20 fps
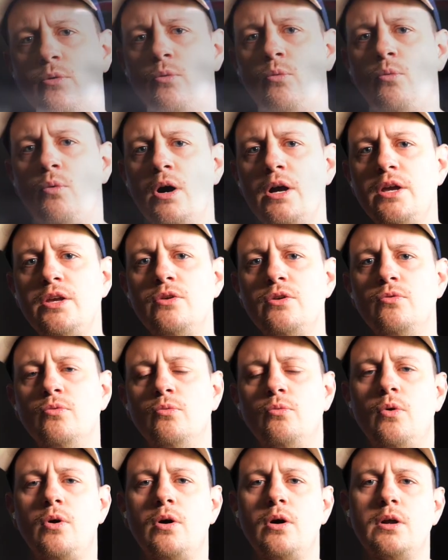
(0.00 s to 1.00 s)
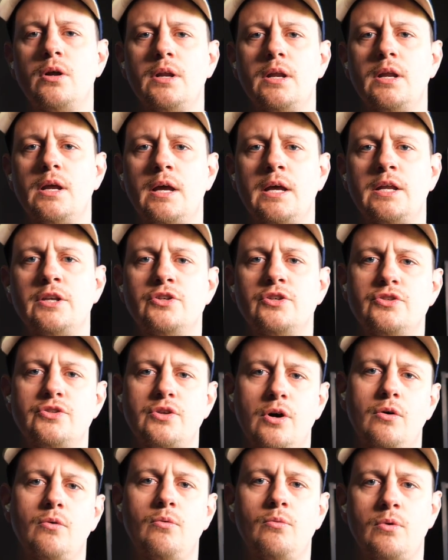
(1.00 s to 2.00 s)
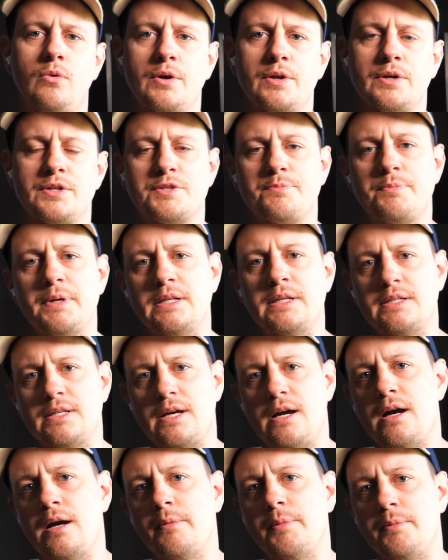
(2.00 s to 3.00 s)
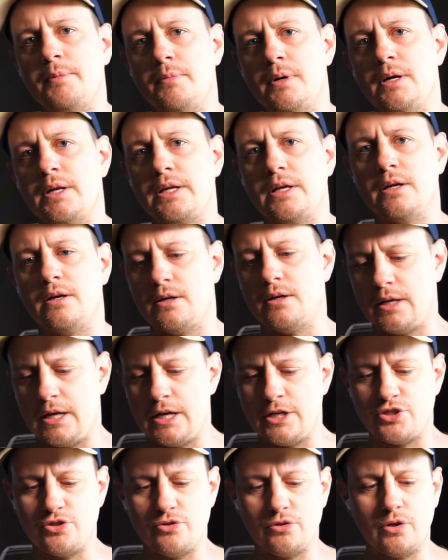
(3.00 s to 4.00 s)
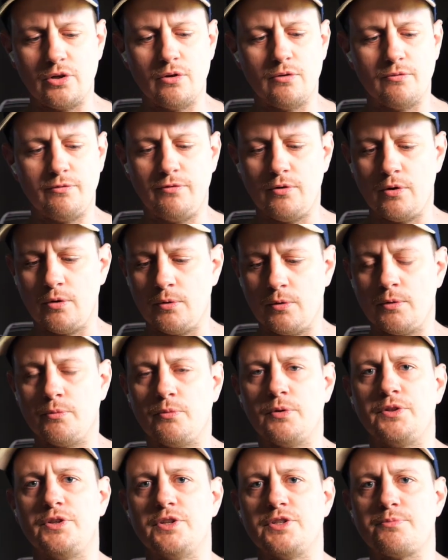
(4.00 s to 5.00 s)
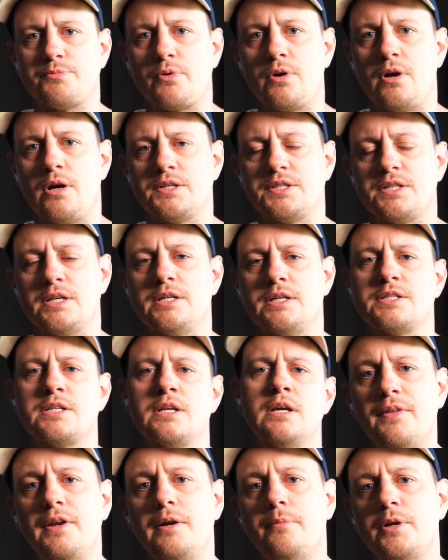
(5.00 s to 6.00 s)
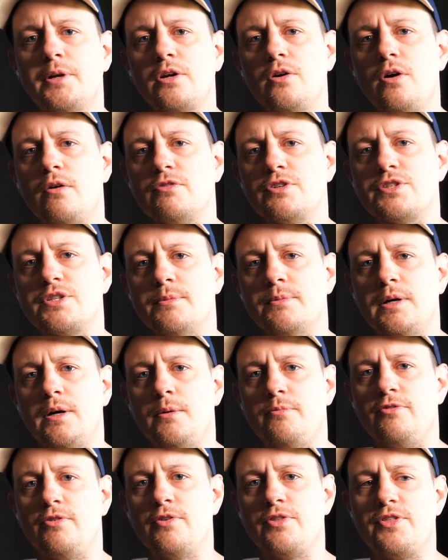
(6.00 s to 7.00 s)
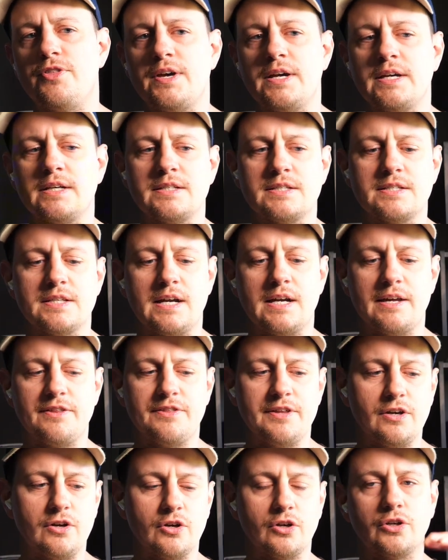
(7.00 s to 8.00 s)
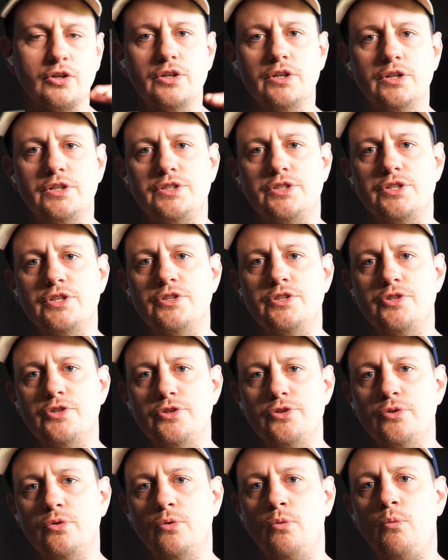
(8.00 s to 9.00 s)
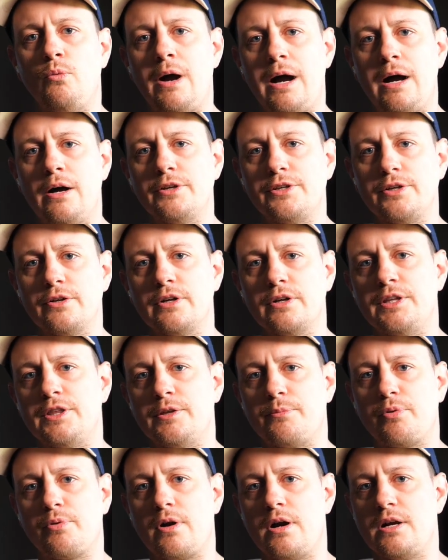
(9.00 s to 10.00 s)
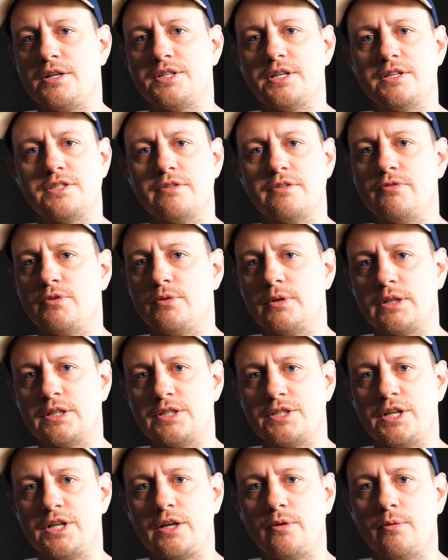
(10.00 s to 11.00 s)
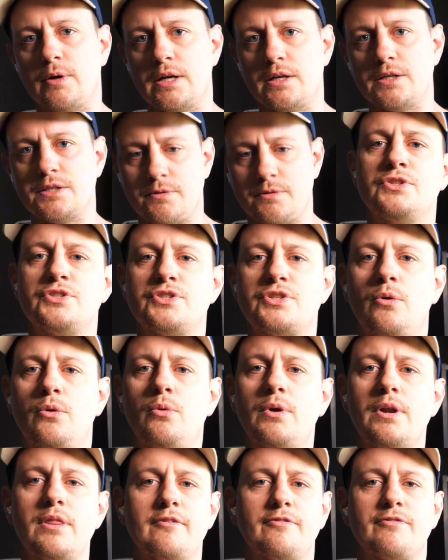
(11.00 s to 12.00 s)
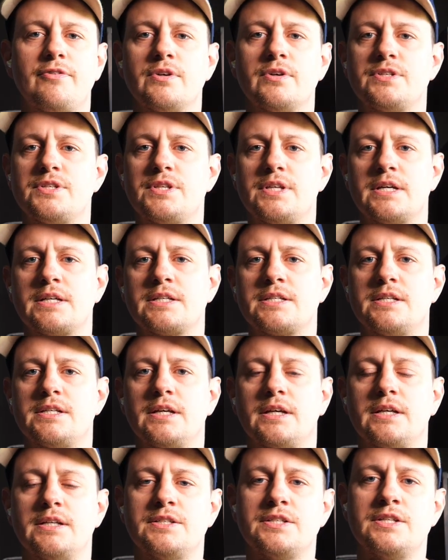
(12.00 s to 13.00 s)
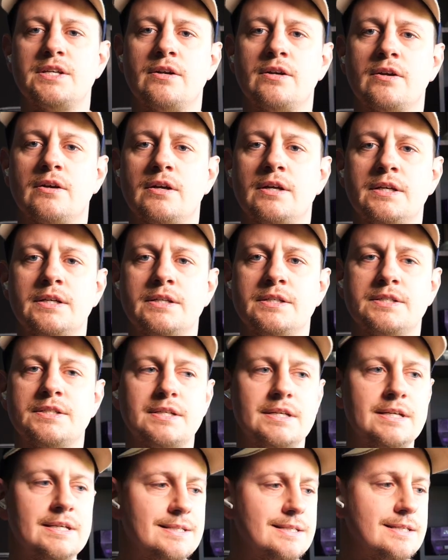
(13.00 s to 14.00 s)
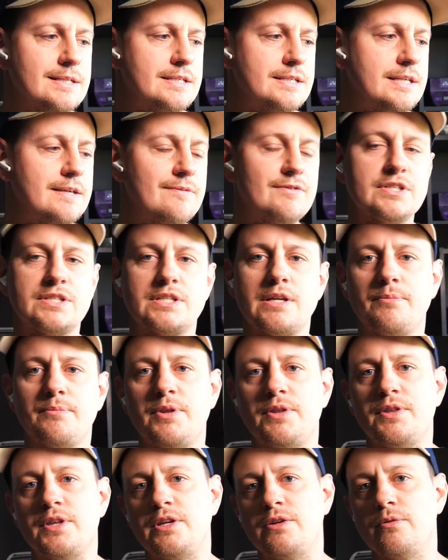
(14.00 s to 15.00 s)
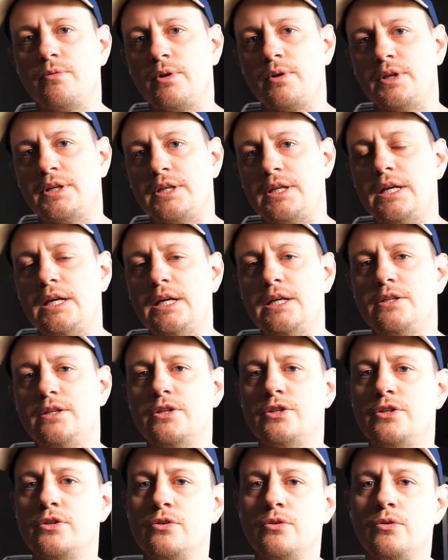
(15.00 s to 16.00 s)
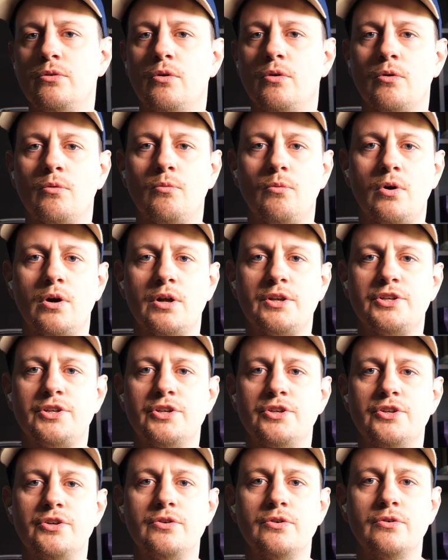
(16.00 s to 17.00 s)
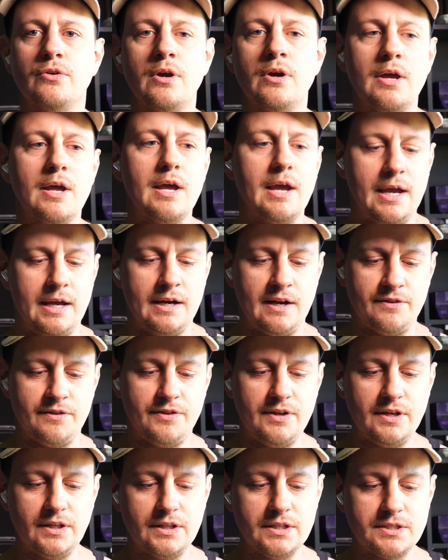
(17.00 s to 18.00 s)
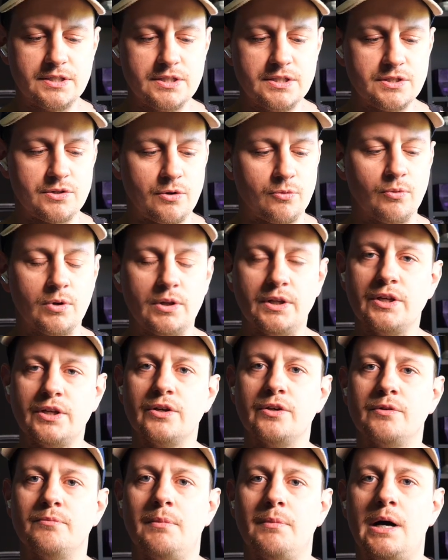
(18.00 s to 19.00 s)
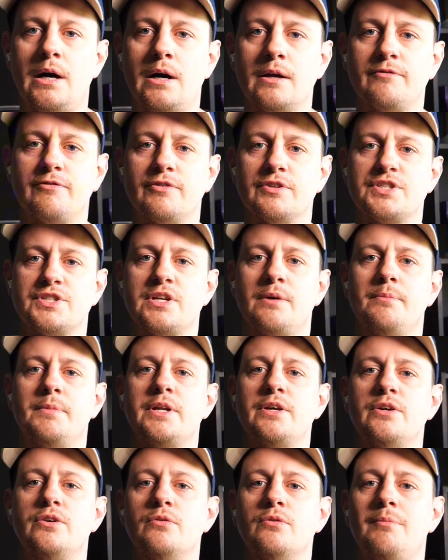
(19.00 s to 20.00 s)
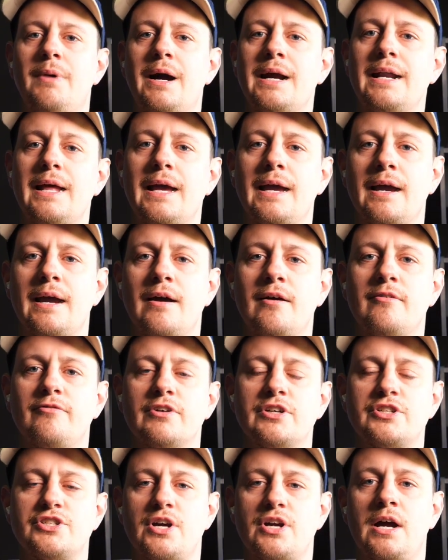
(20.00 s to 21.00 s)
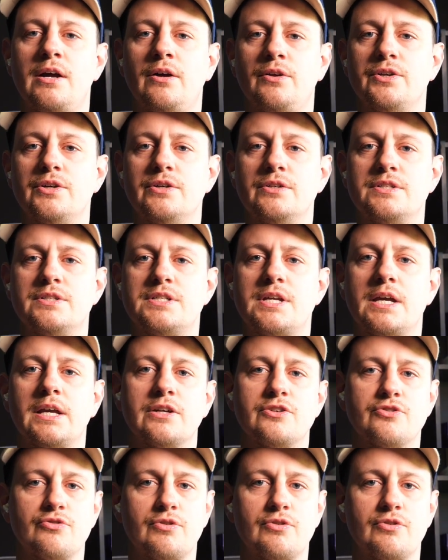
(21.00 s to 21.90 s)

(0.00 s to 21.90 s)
what you want and don't want to spend time and money on as you go forward with this process. Then I'm going to go over some helpful things that I think are good to do while you're in the process of doing this anyways. So one of the first things to consider is this even something that you really need to do or want to do? And I think this is a really good mod for somebody who might have a childhood Sega